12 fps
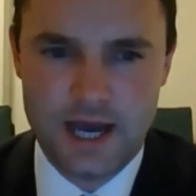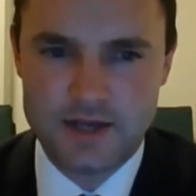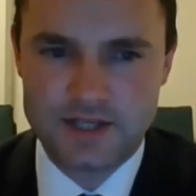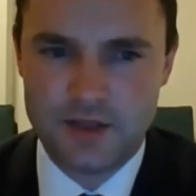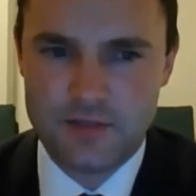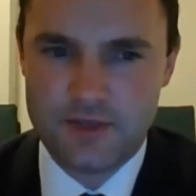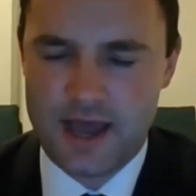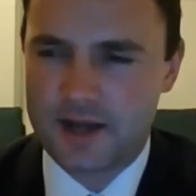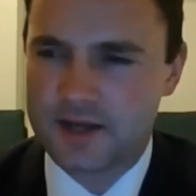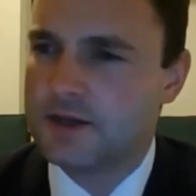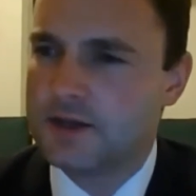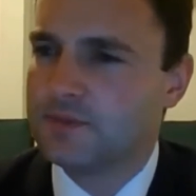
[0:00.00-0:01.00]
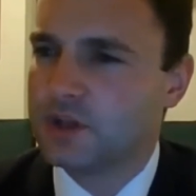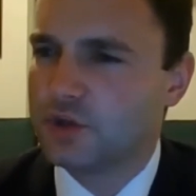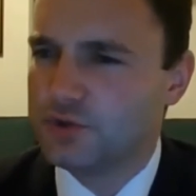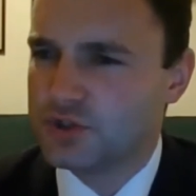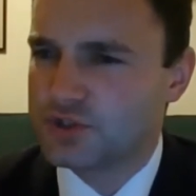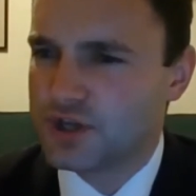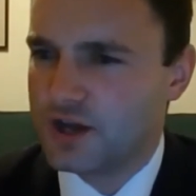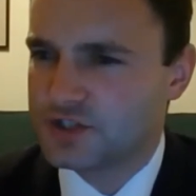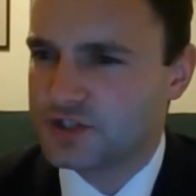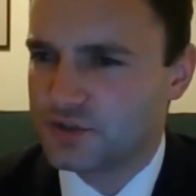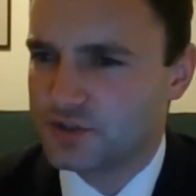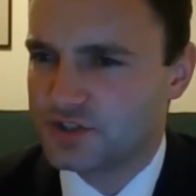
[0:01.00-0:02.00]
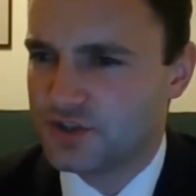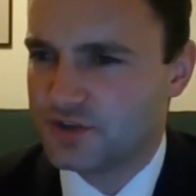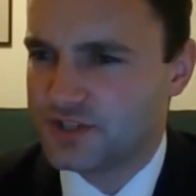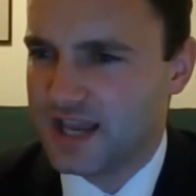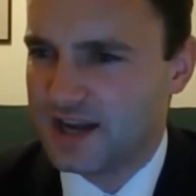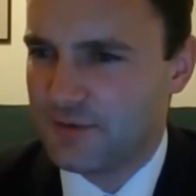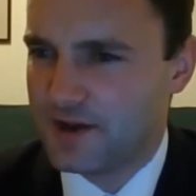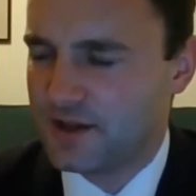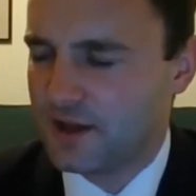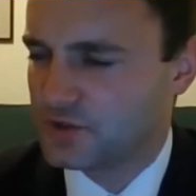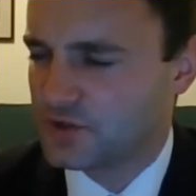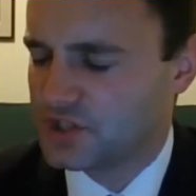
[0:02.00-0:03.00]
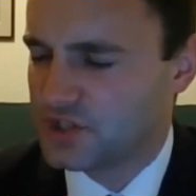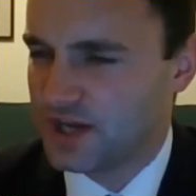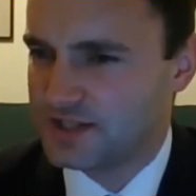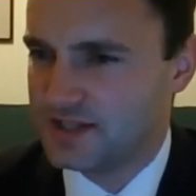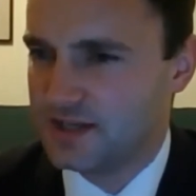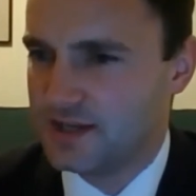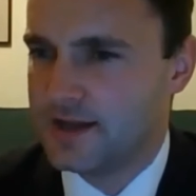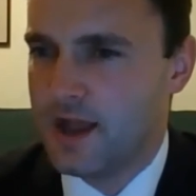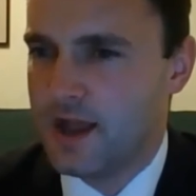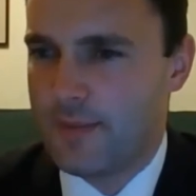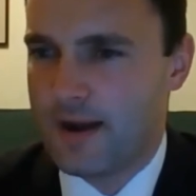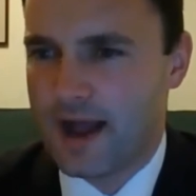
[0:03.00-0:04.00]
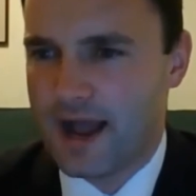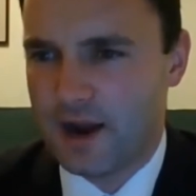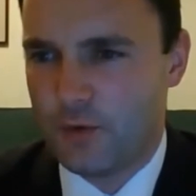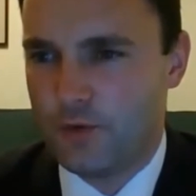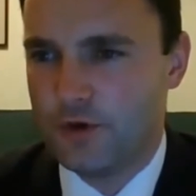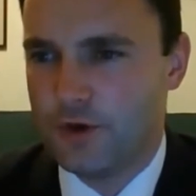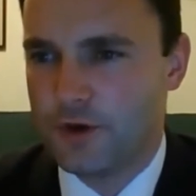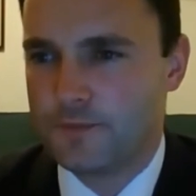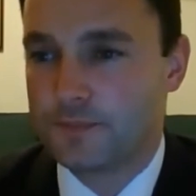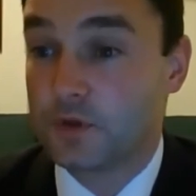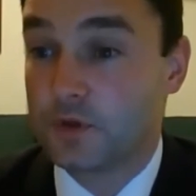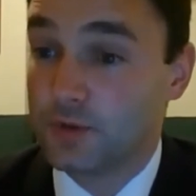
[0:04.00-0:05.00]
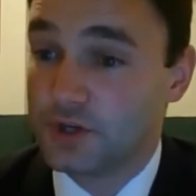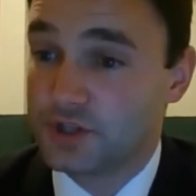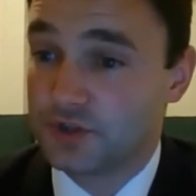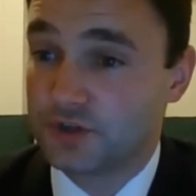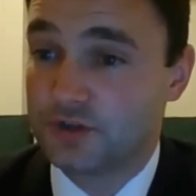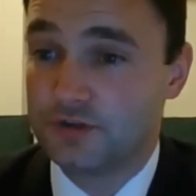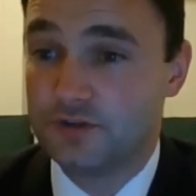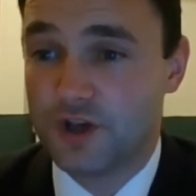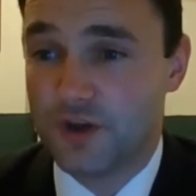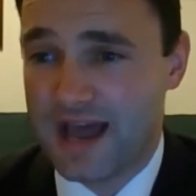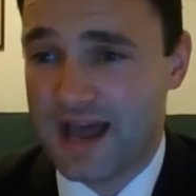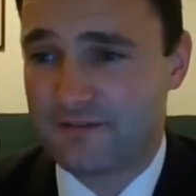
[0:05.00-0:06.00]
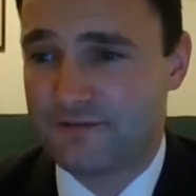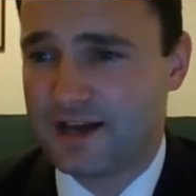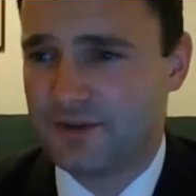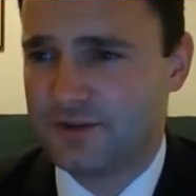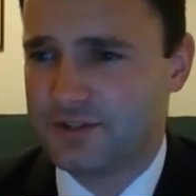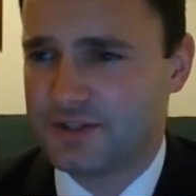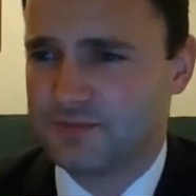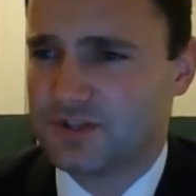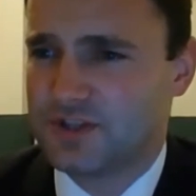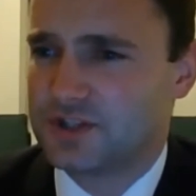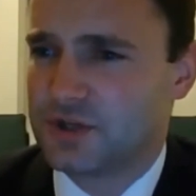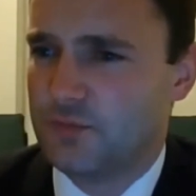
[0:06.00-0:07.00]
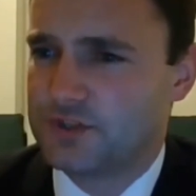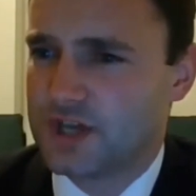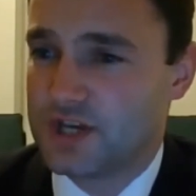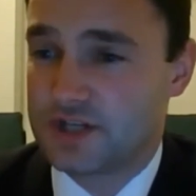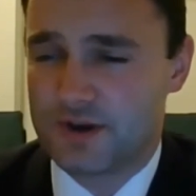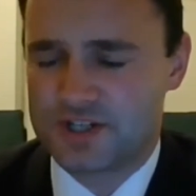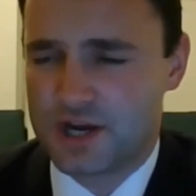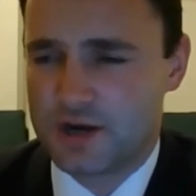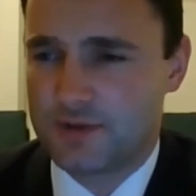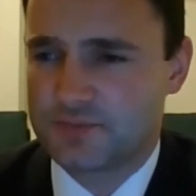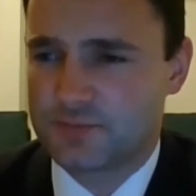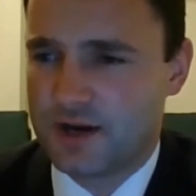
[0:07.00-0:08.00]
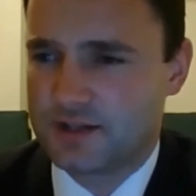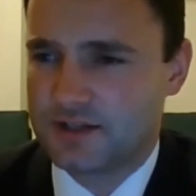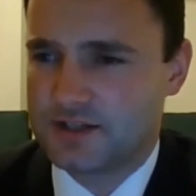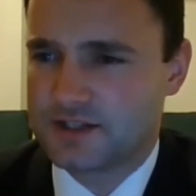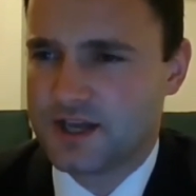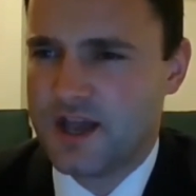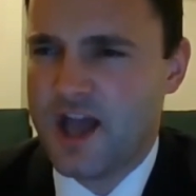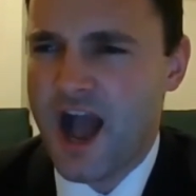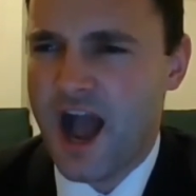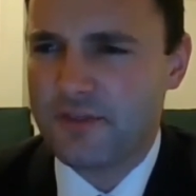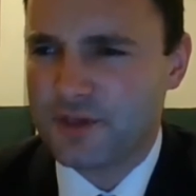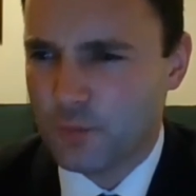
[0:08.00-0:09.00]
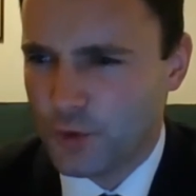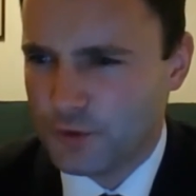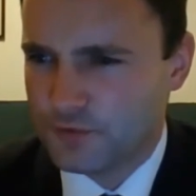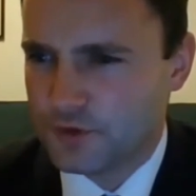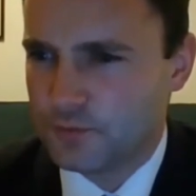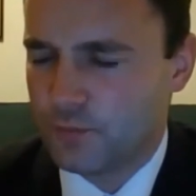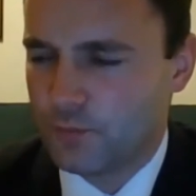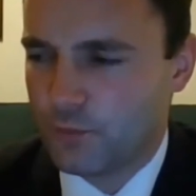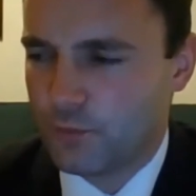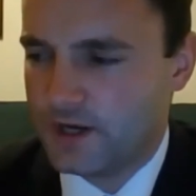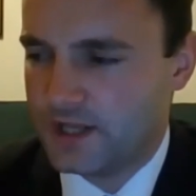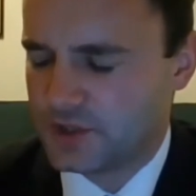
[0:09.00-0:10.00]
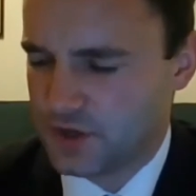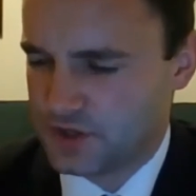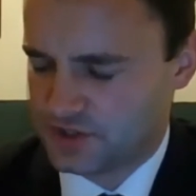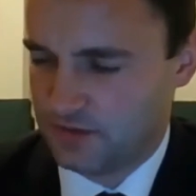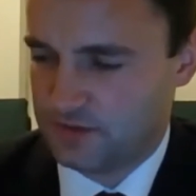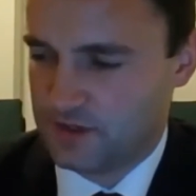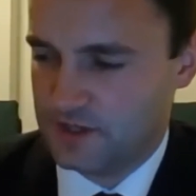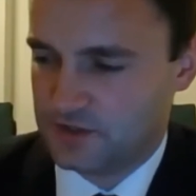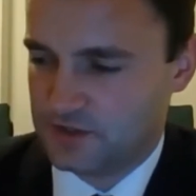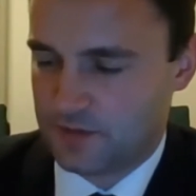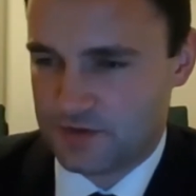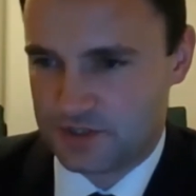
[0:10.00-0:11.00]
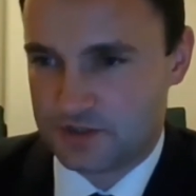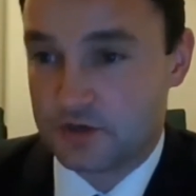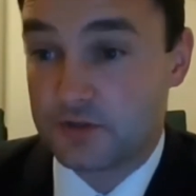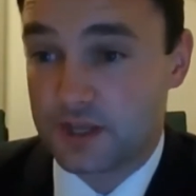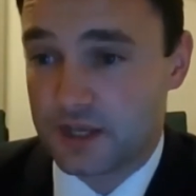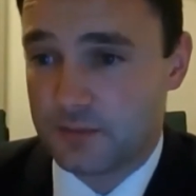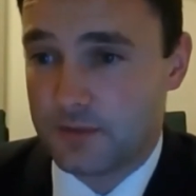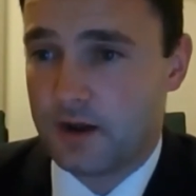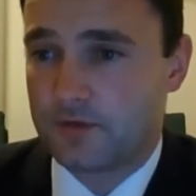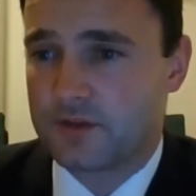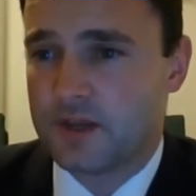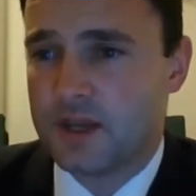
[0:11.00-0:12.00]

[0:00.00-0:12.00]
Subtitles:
done that. You just asked at the tailor end, I should object here, about how the Commission could add value to this conversation about sharing best practice. I think one of the really interesting things that the Commission can think about